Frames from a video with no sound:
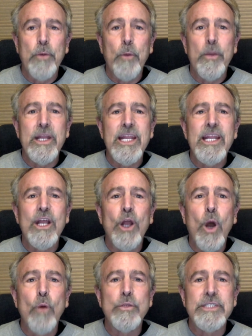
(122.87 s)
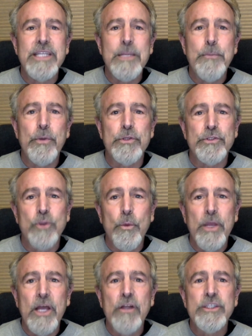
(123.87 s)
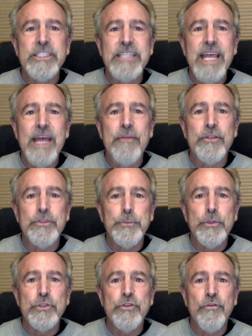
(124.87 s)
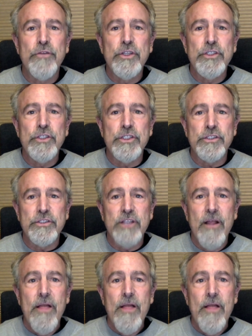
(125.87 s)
we need to go deeper so we understand the spiritual visions